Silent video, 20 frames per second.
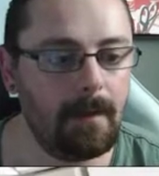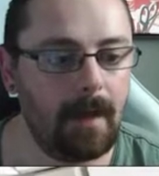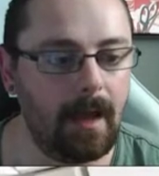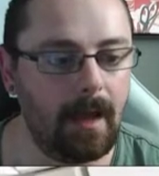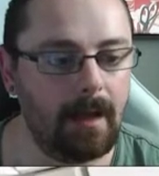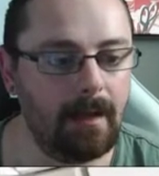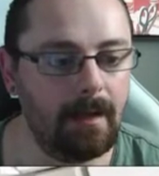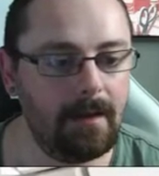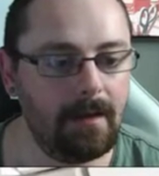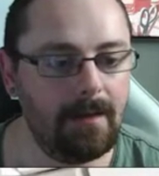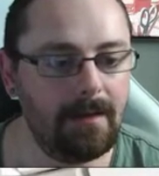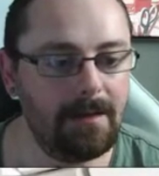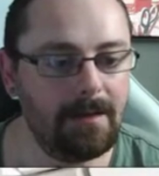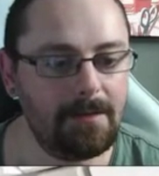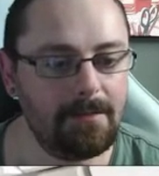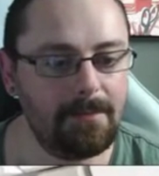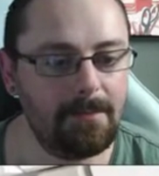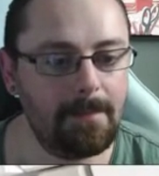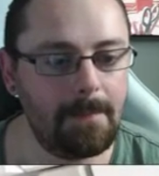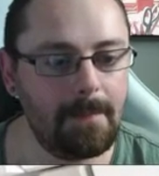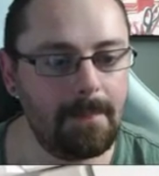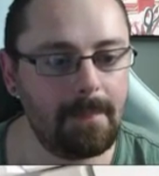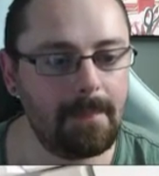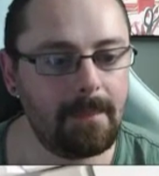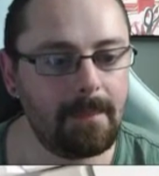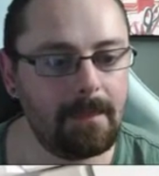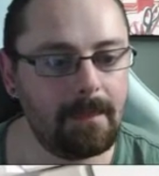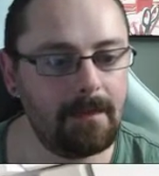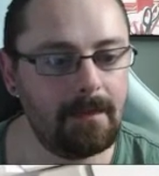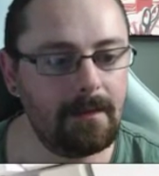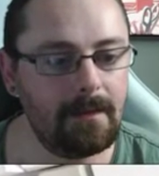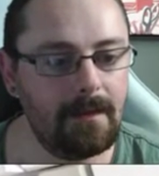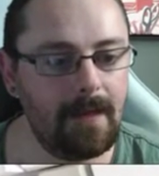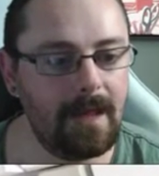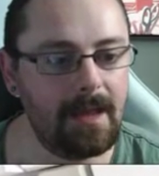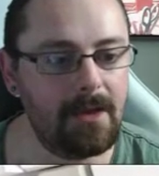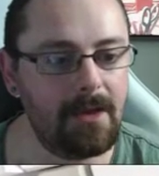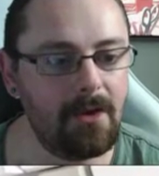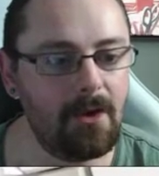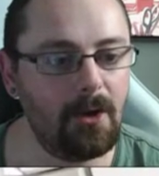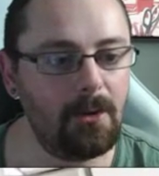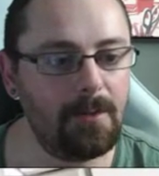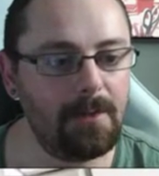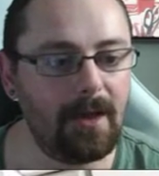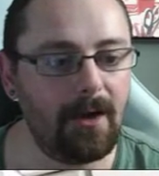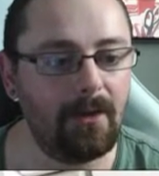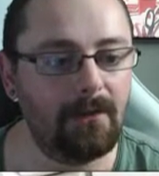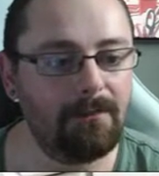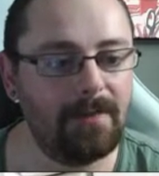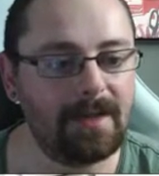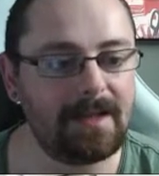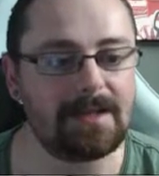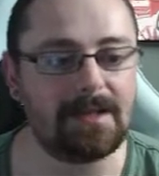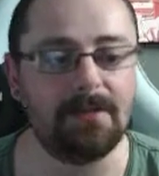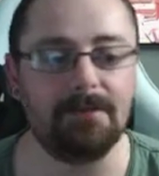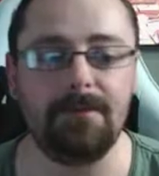Yeah, you can call me that or Victor.